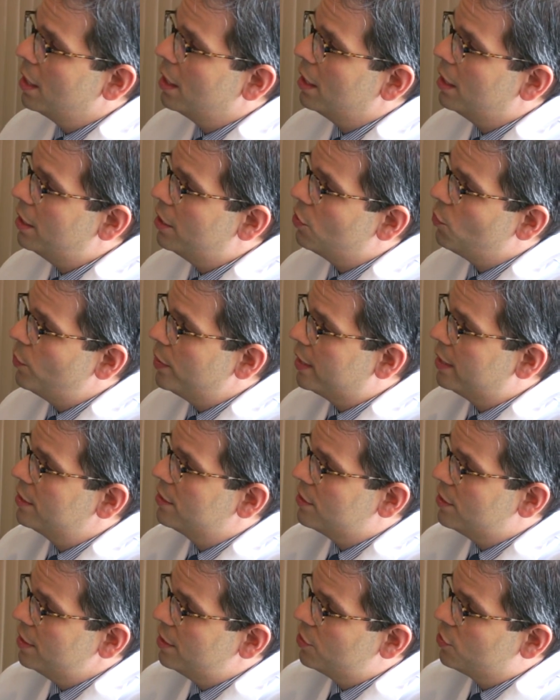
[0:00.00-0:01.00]
Here we can
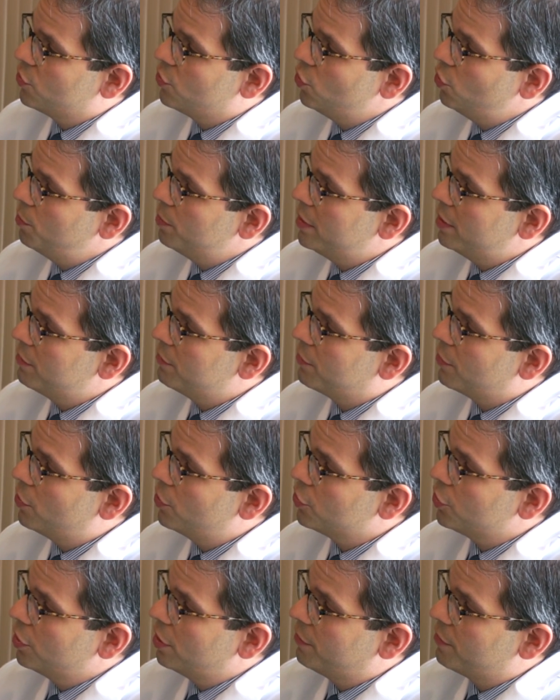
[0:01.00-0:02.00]
see a zoomed in
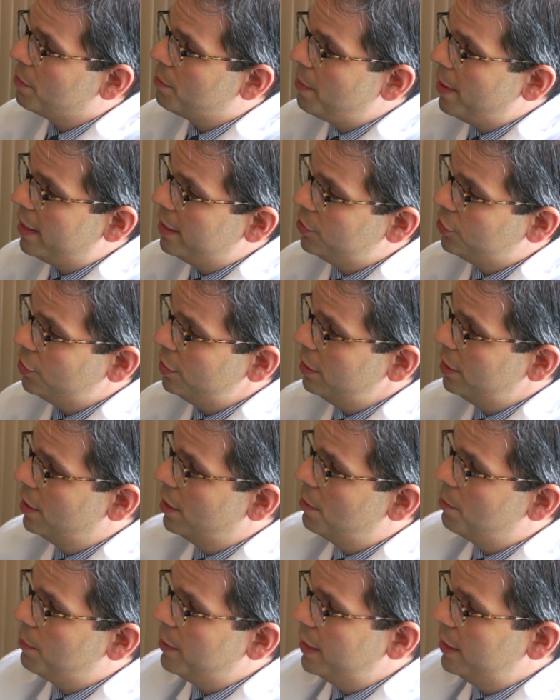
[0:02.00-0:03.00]
version of the patient.
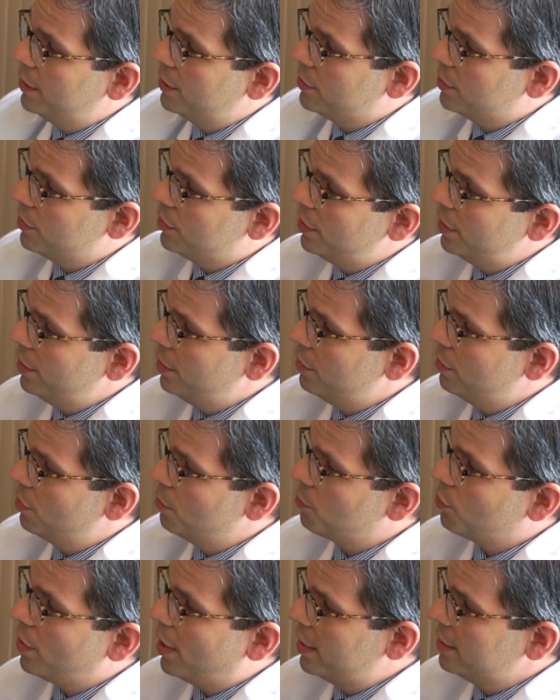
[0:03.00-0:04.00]
Penis is here,
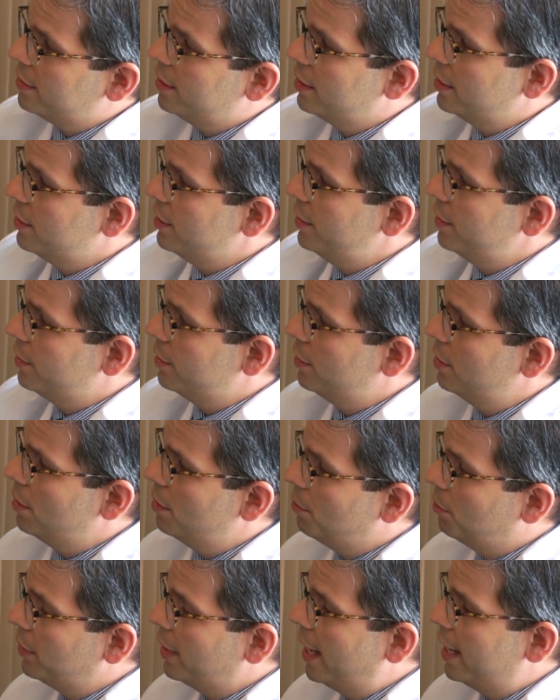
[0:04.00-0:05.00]
prostate is here,
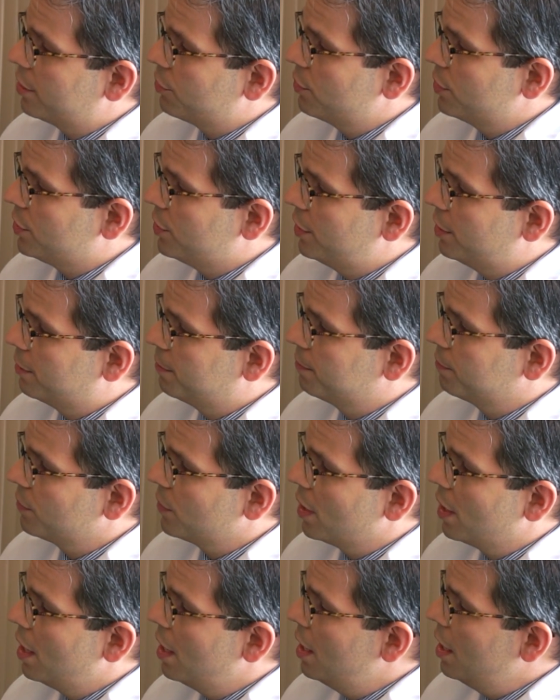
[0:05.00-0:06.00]
bladder is here.
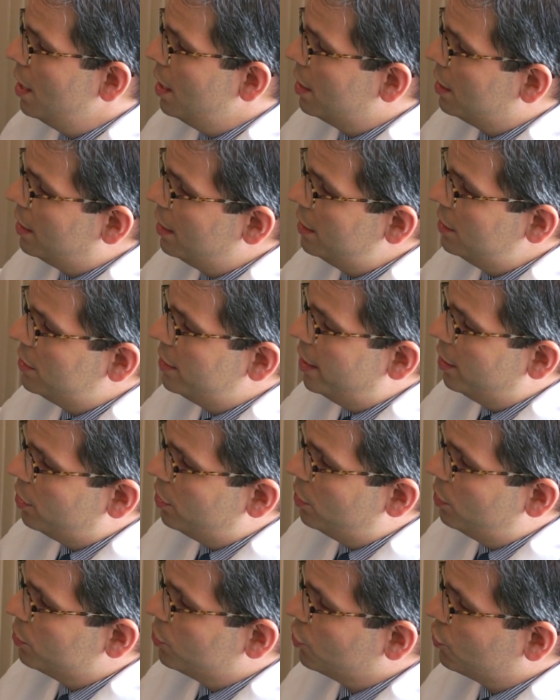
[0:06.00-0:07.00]
These
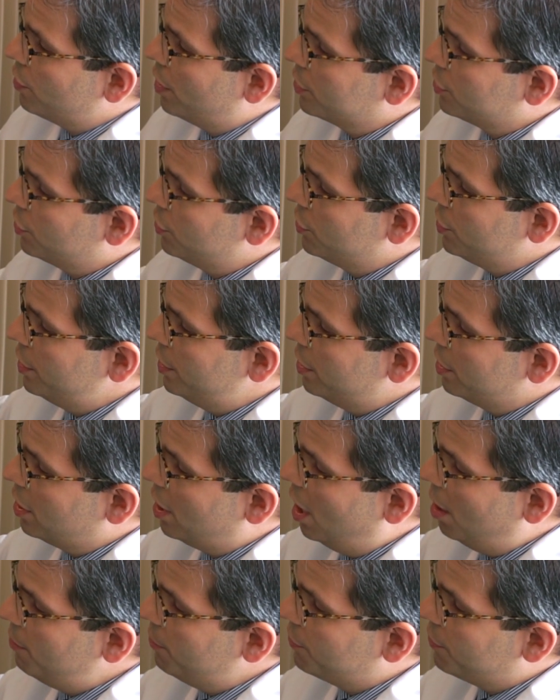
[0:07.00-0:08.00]
yellow structures here
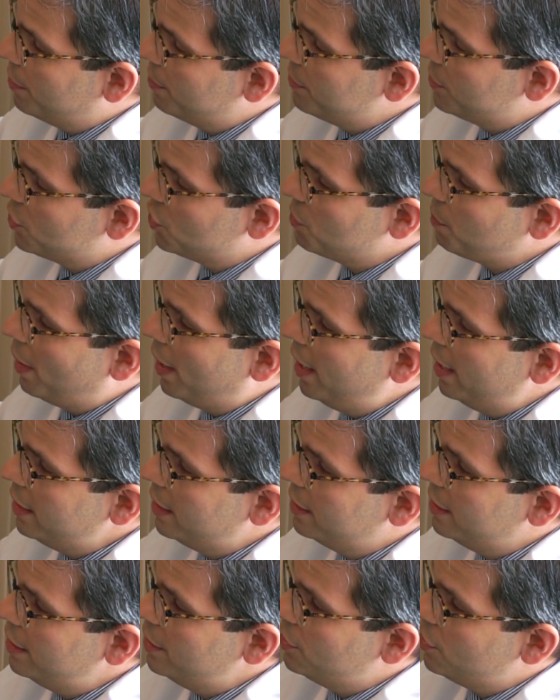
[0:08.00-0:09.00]
come from the spine,
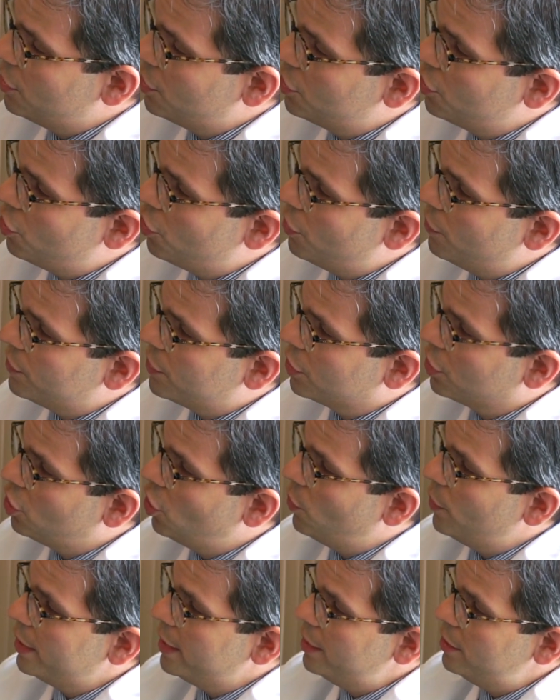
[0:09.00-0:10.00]
and these are the nerves that
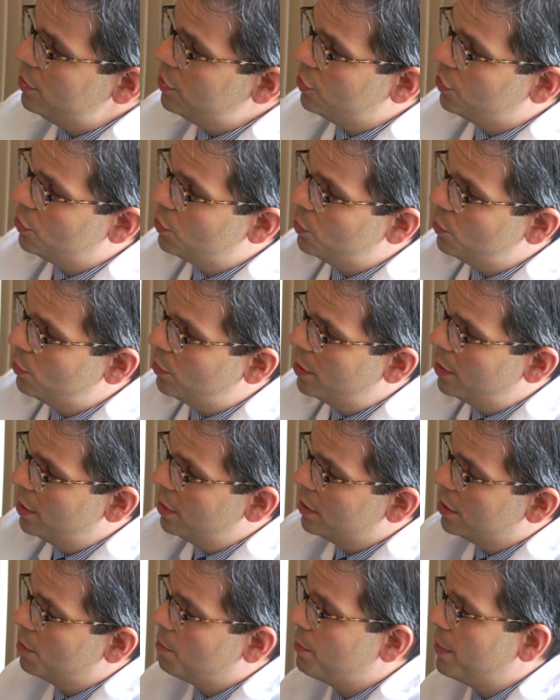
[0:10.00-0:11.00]
go into
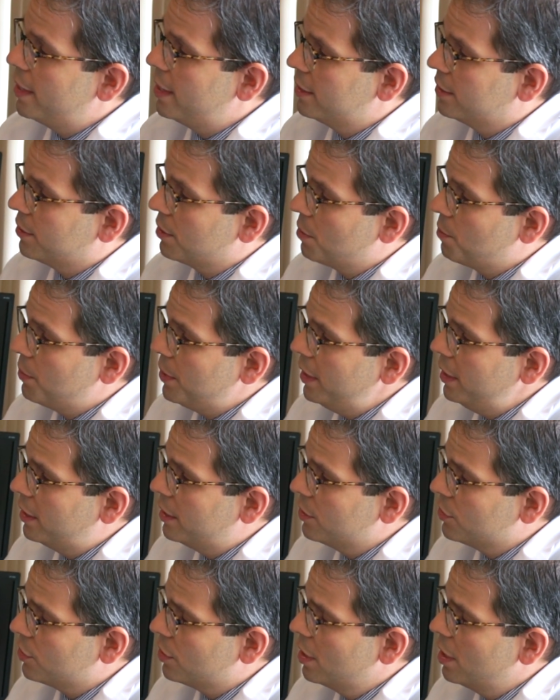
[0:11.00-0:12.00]
the base of the
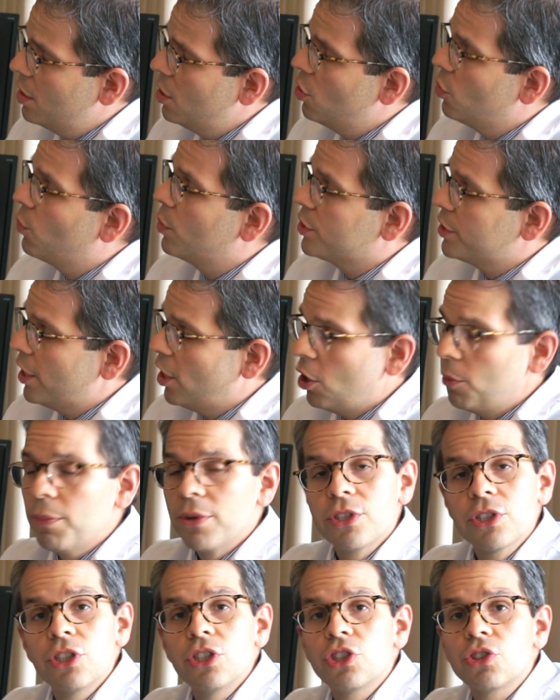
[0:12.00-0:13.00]
penis, which help
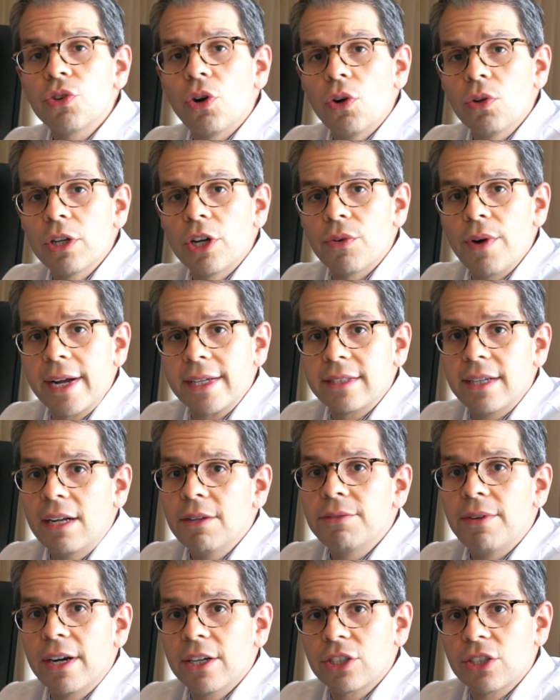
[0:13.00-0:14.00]
us control erectile
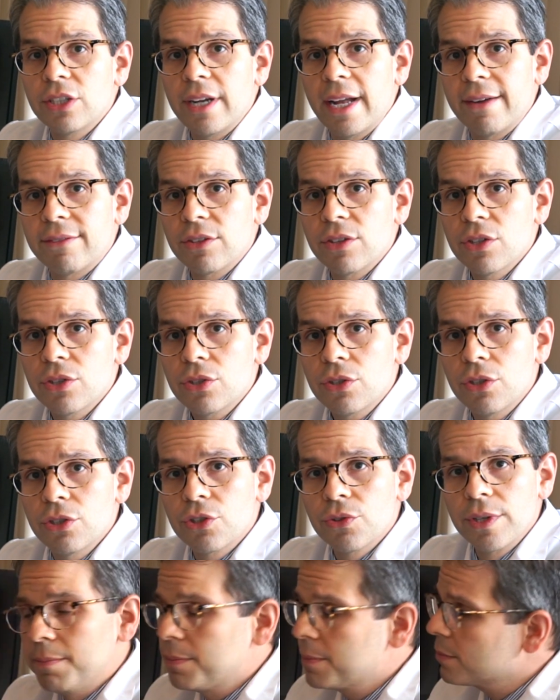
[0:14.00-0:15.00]
function after the
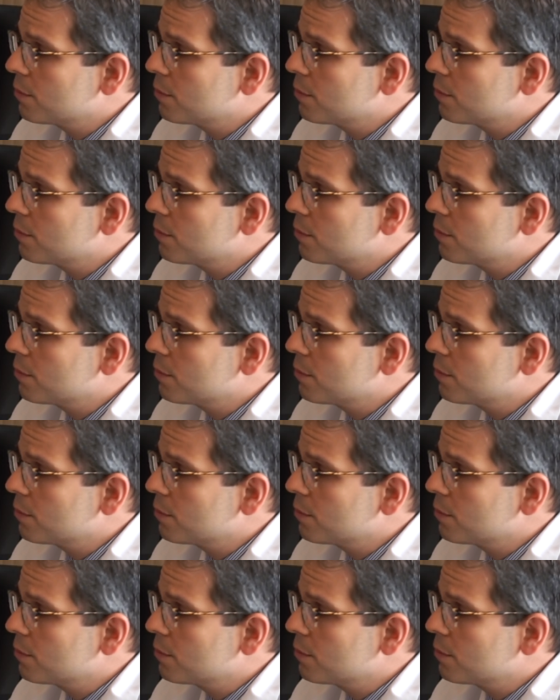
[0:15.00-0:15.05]
surgery.